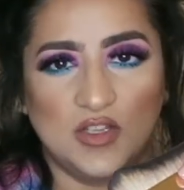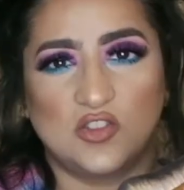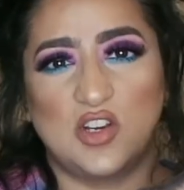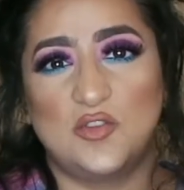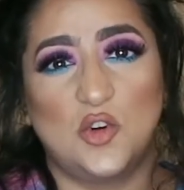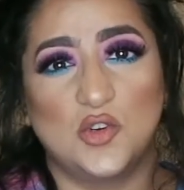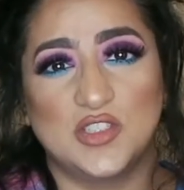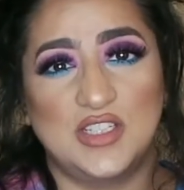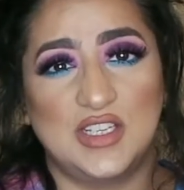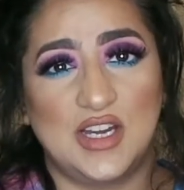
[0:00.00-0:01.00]
sorry I've got
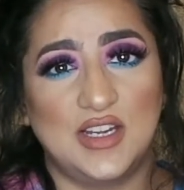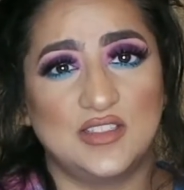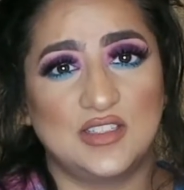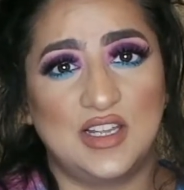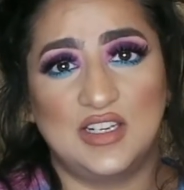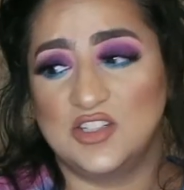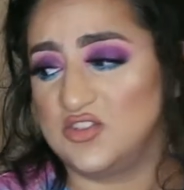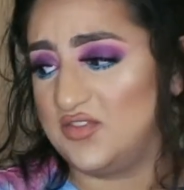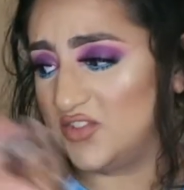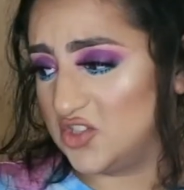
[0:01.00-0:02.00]
OCD guys like you literally
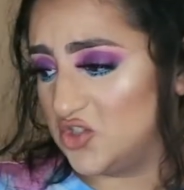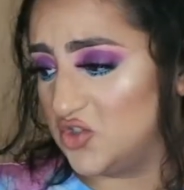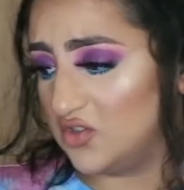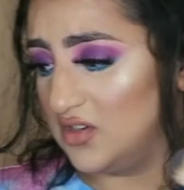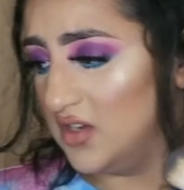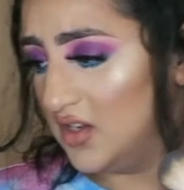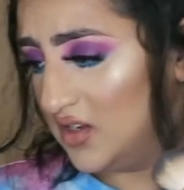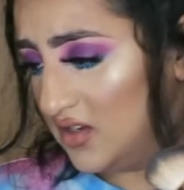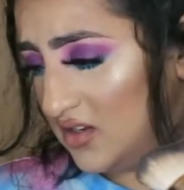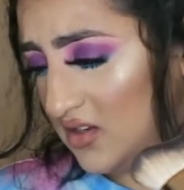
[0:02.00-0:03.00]
have
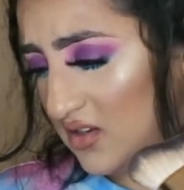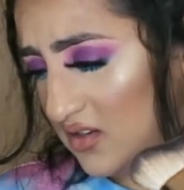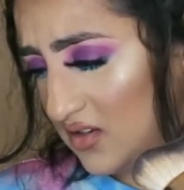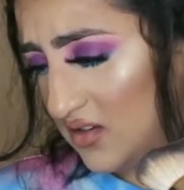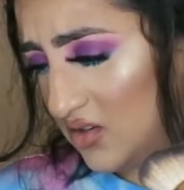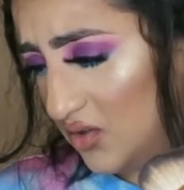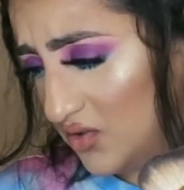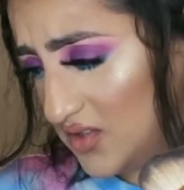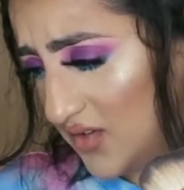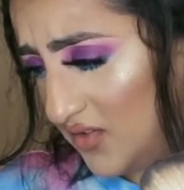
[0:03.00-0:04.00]
to
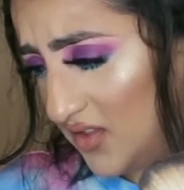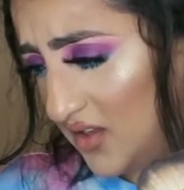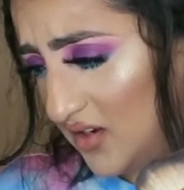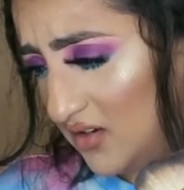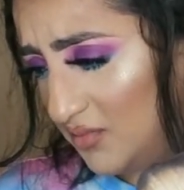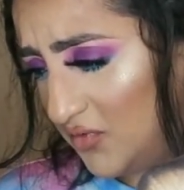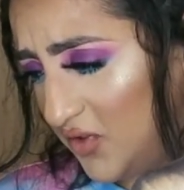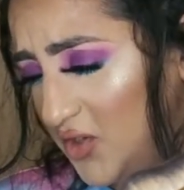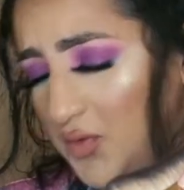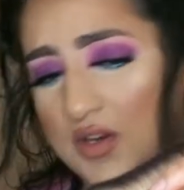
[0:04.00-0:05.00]
close everything
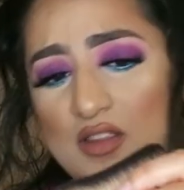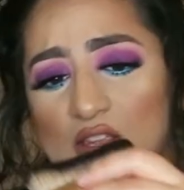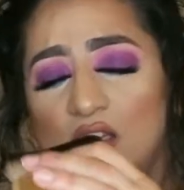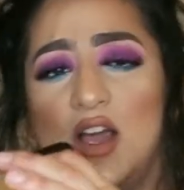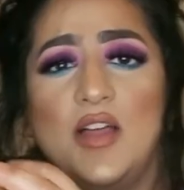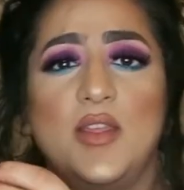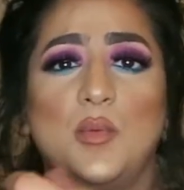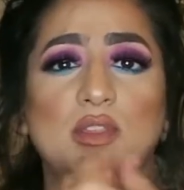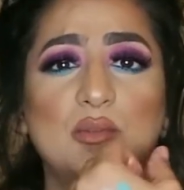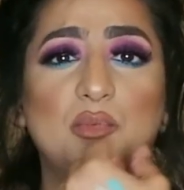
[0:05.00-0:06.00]
before I do anything and then
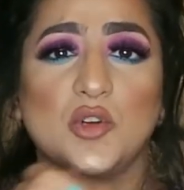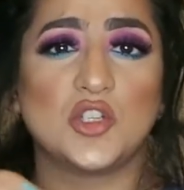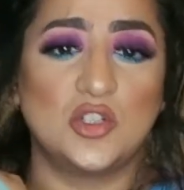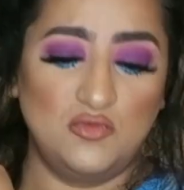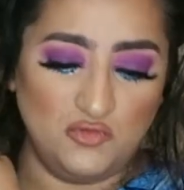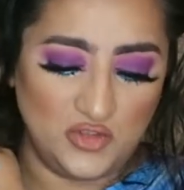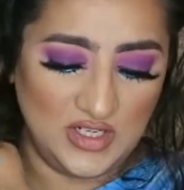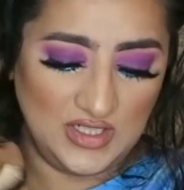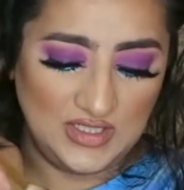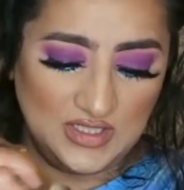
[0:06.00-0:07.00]
with the brush you
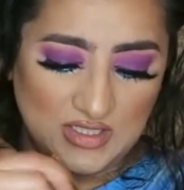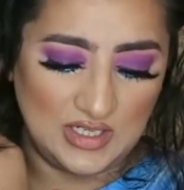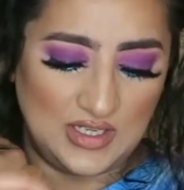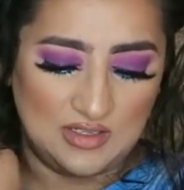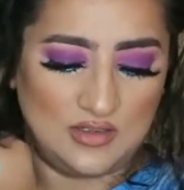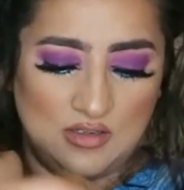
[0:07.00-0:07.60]
really need to like